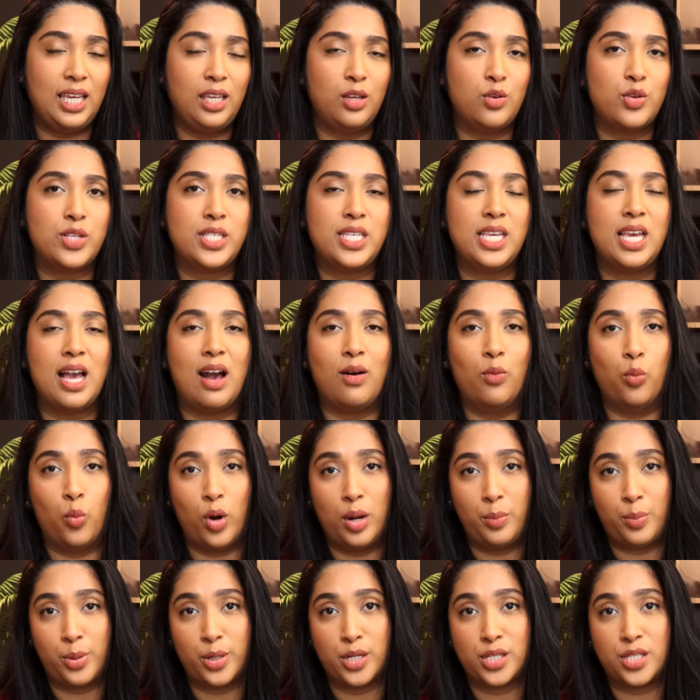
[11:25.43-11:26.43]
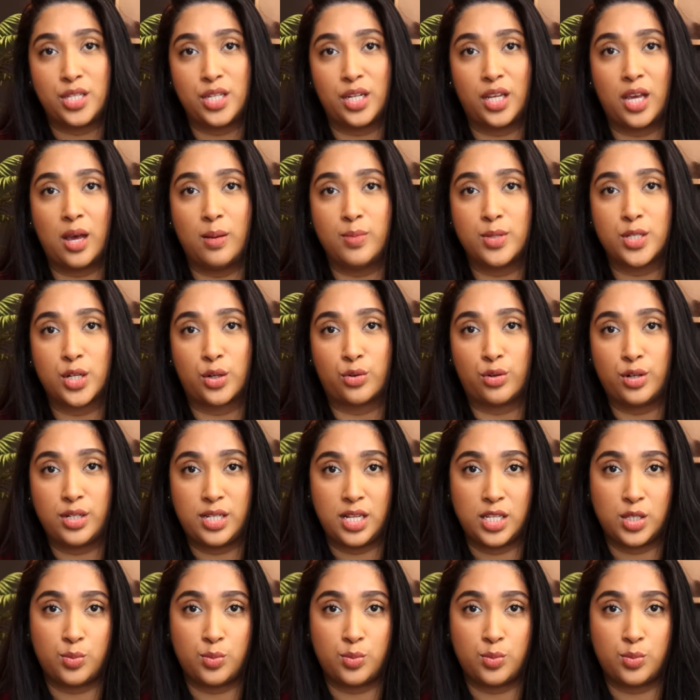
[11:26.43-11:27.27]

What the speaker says: You see how one person comes across